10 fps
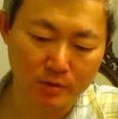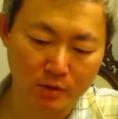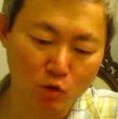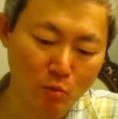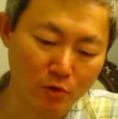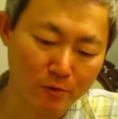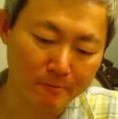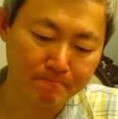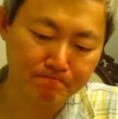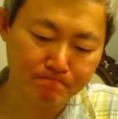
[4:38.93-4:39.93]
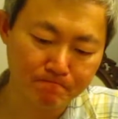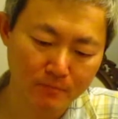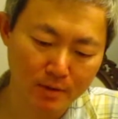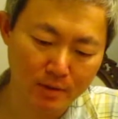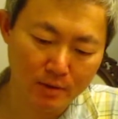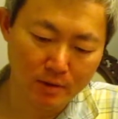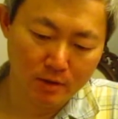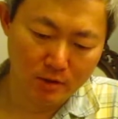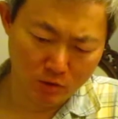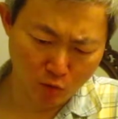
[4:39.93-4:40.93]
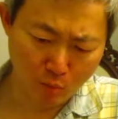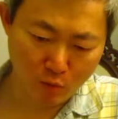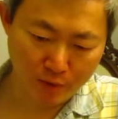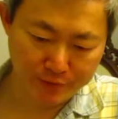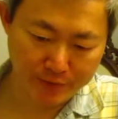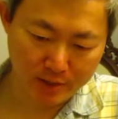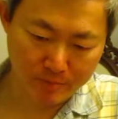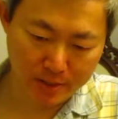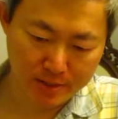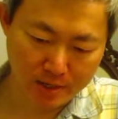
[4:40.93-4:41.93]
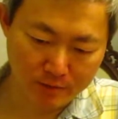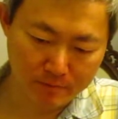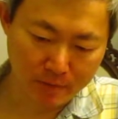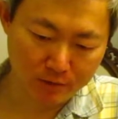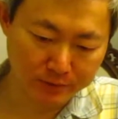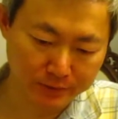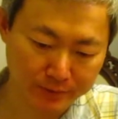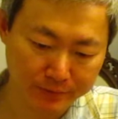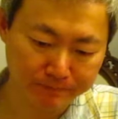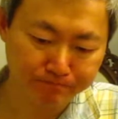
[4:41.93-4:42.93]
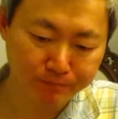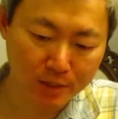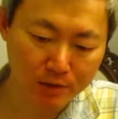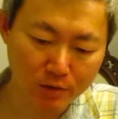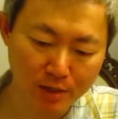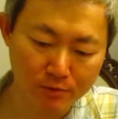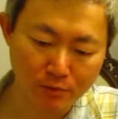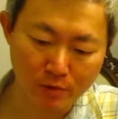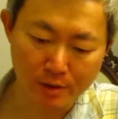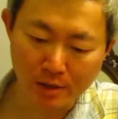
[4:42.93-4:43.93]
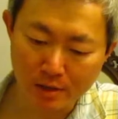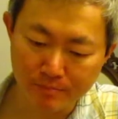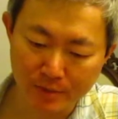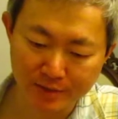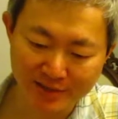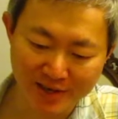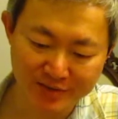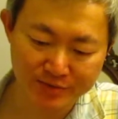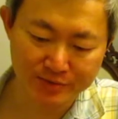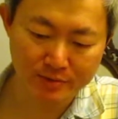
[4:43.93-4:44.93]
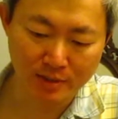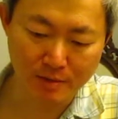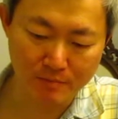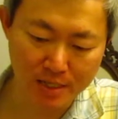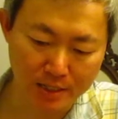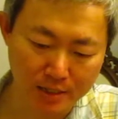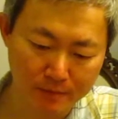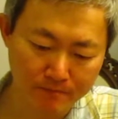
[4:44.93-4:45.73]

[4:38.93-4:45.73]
No more. No more wandering up and down the mountain, looking for the herb that tastes like meaning.